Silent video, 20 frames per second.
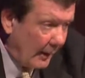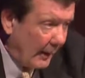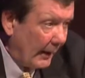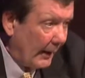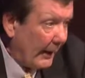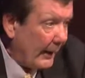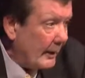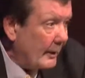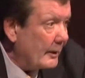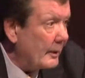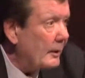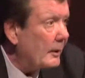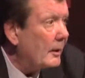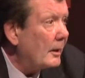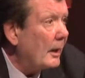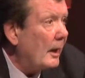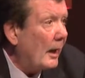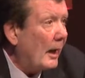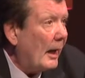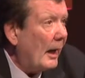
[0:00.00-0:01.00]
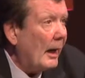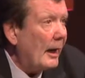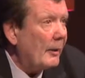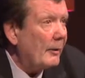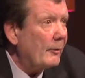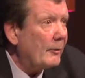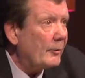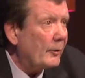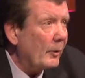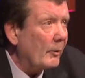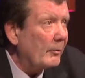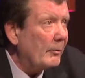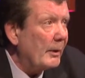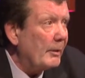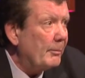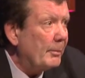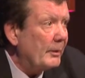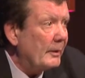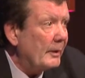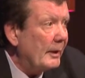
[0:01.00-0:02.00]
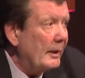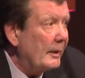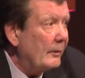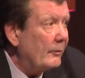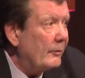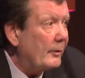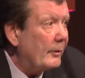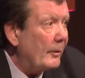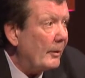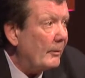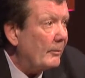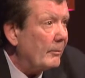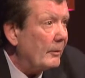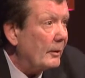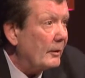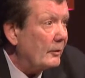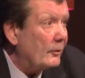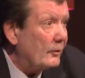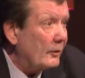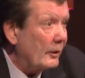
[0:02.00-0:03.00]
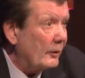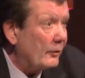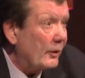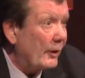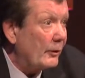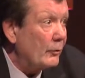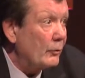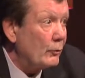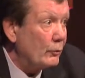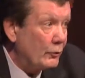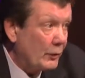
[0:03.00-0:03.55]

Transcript: And I firmly believe that seeing as how you